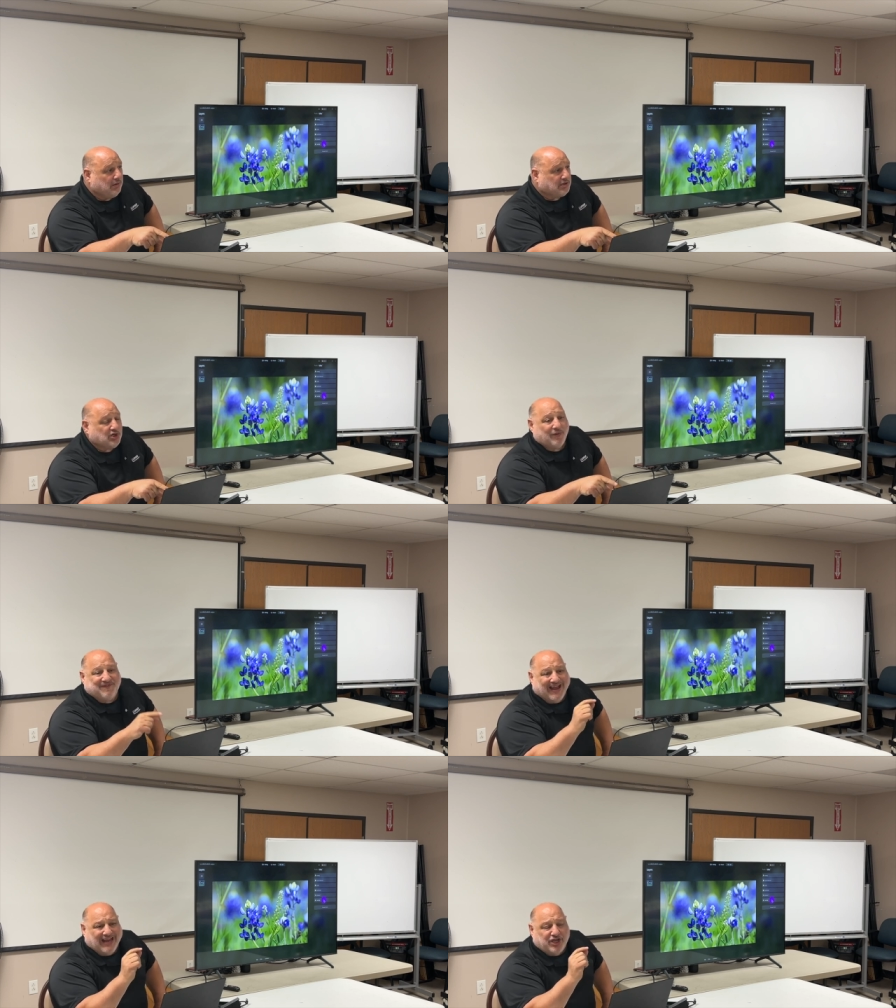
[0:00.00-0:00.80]
So
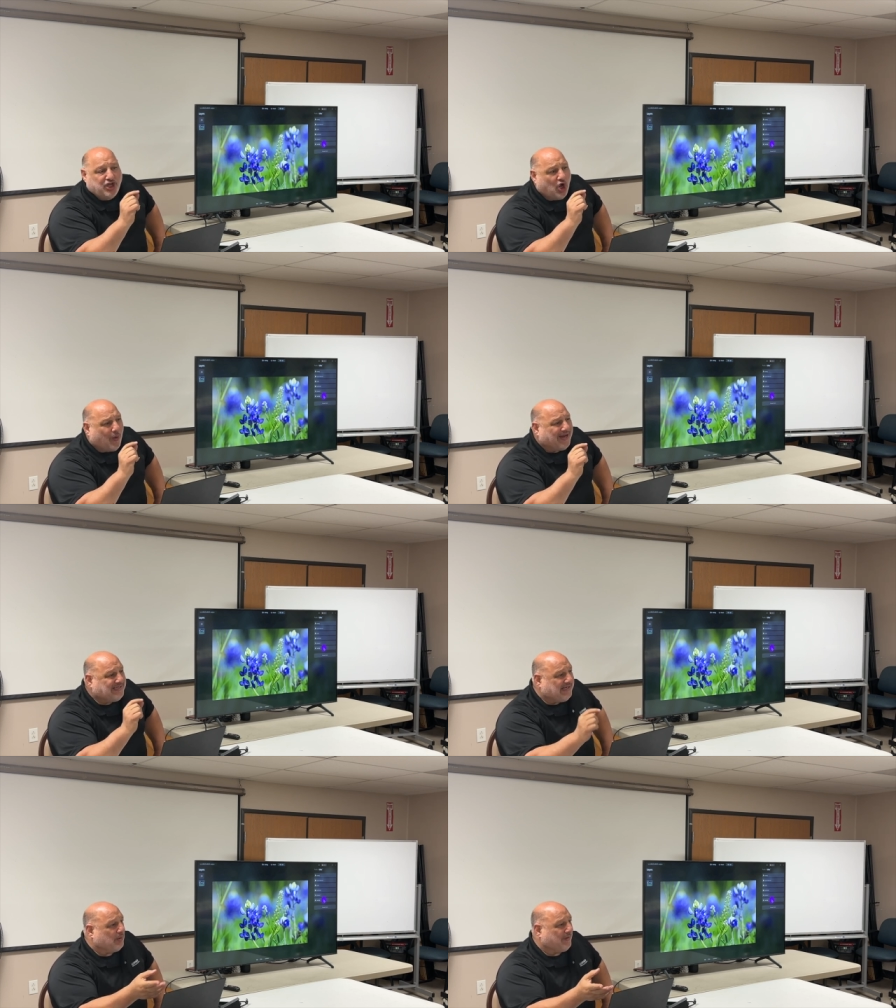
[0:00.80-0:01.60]
if I had no
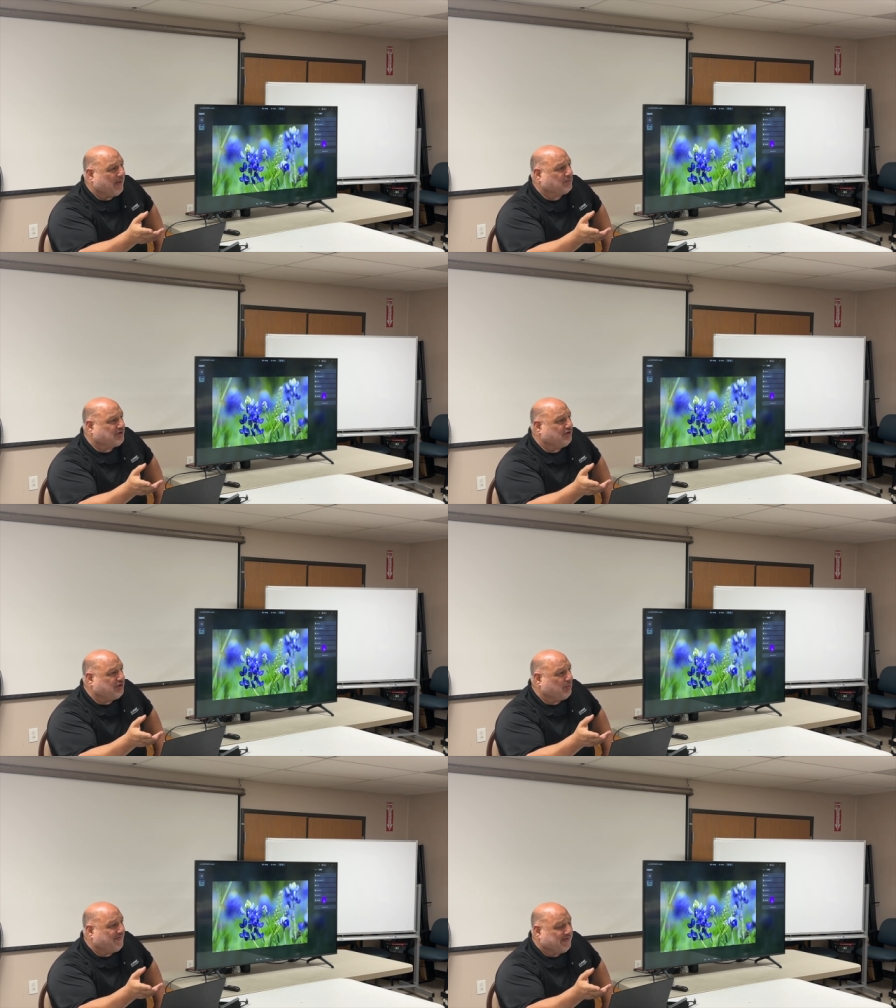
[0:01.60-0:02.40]
idea what I was gonna
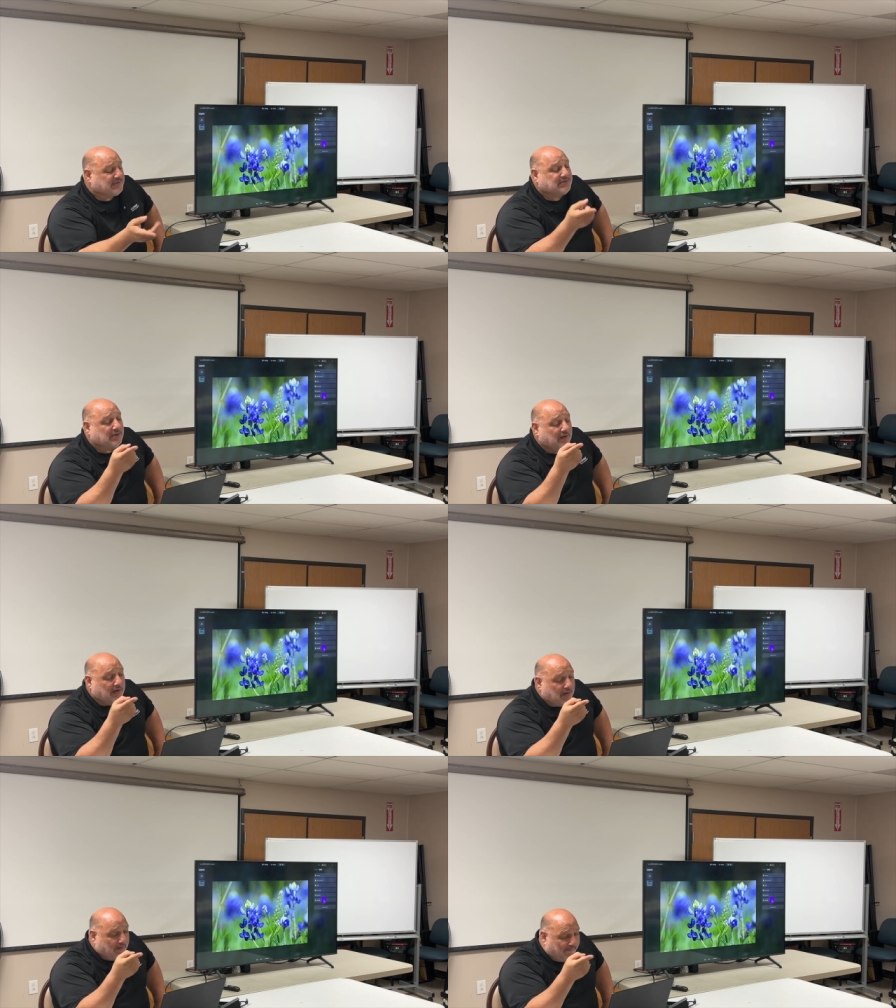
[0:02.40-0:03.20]
do with this,
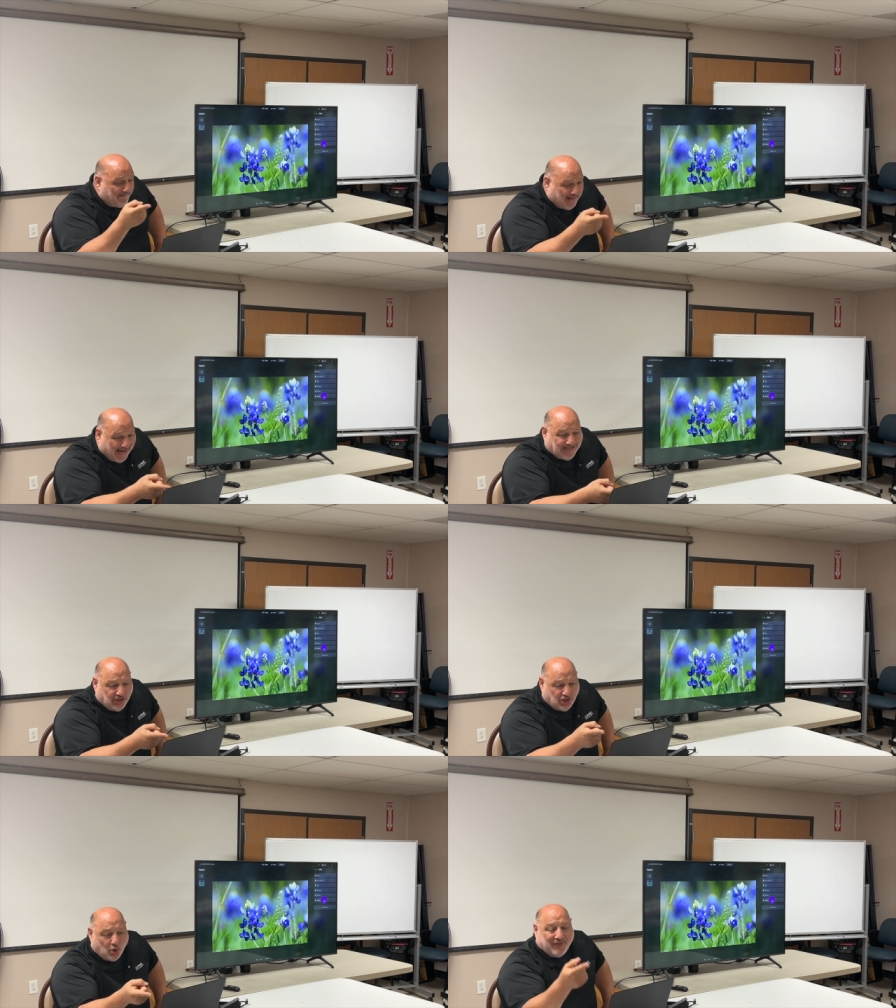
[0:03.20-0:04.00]
I
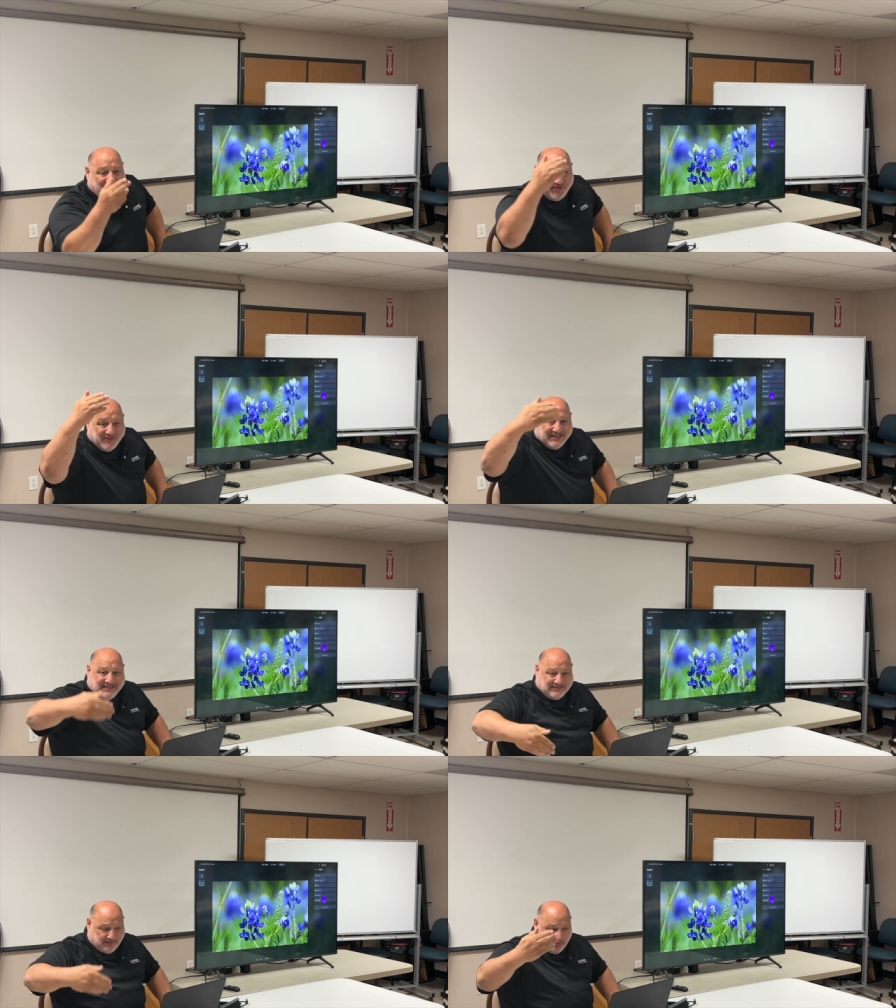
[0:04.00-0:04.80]
can go to
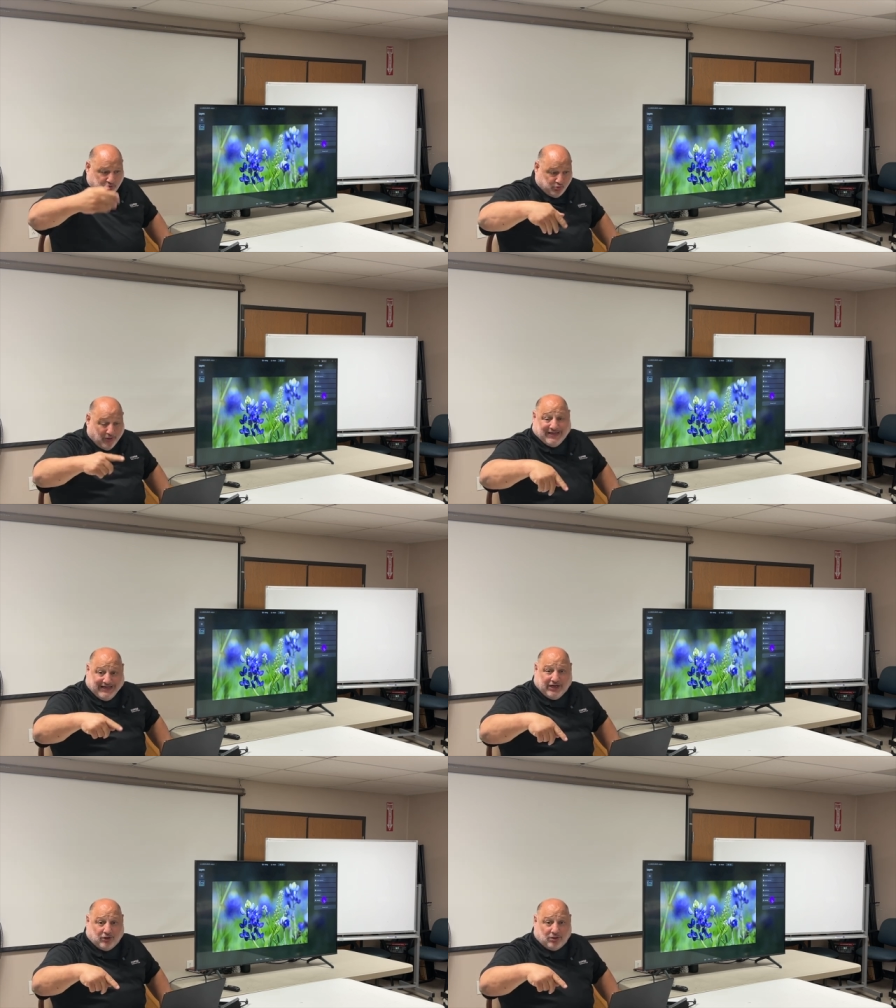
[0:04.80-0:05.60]
these right
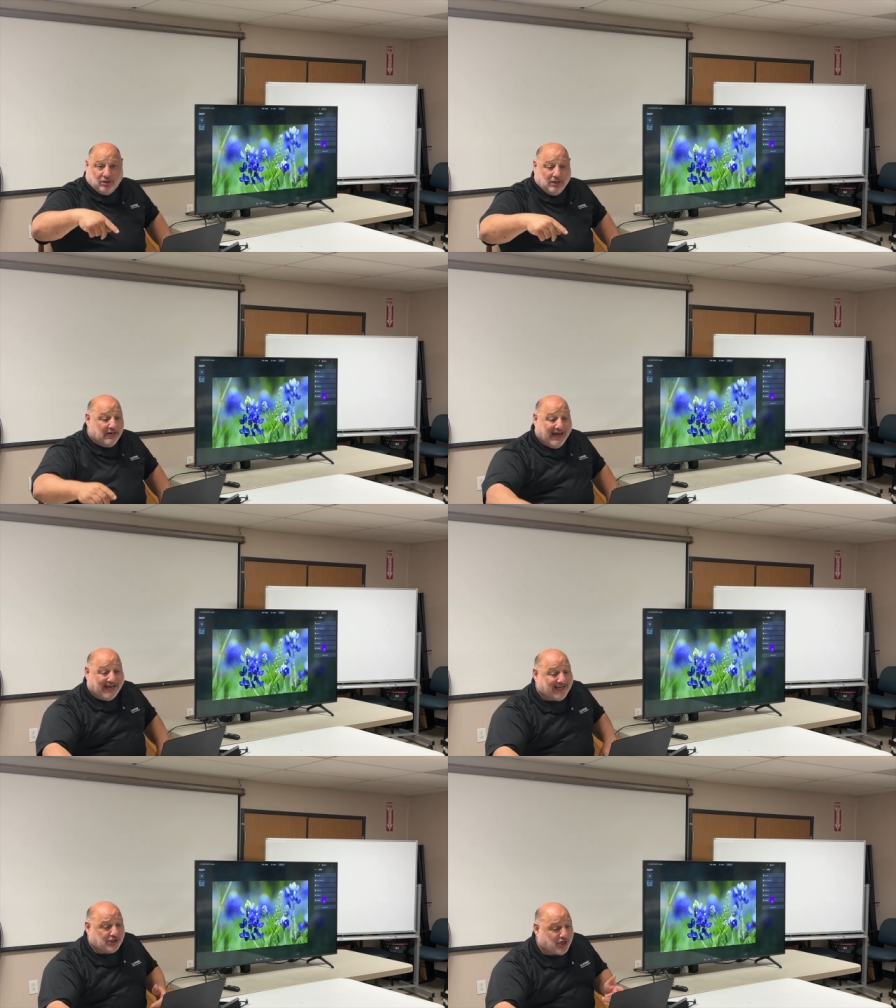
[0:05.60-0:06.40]
here and
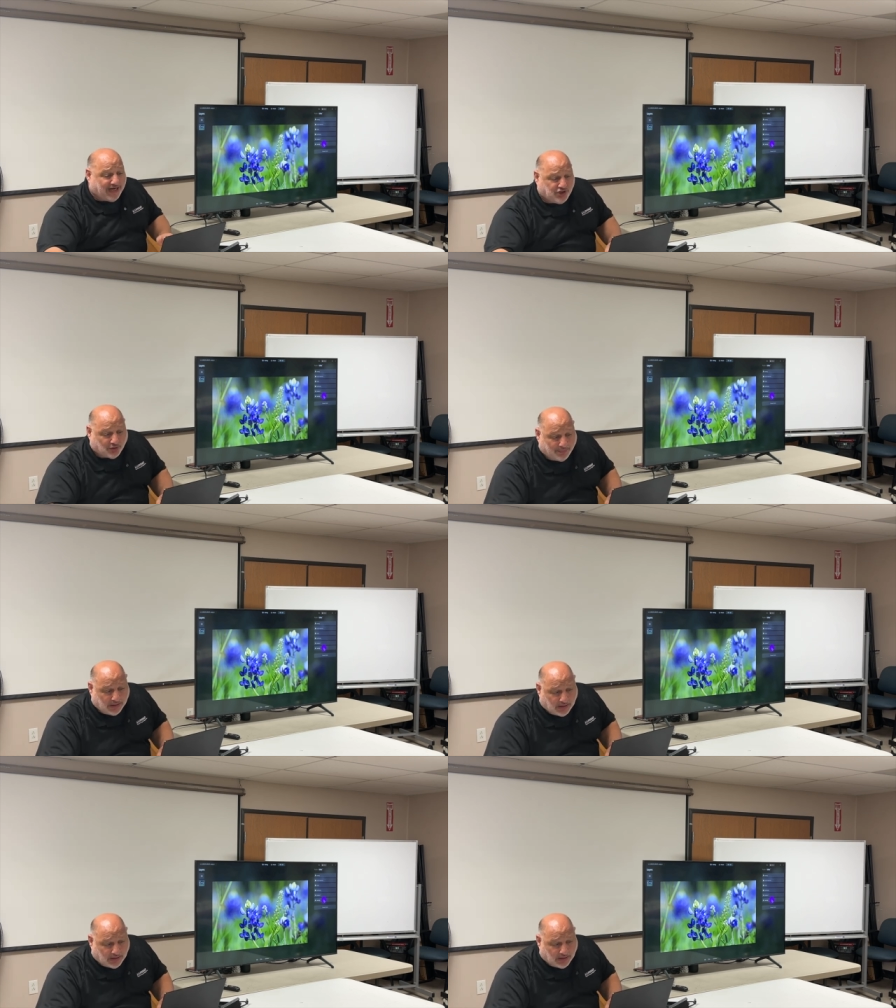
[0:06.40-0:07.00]
I can change them.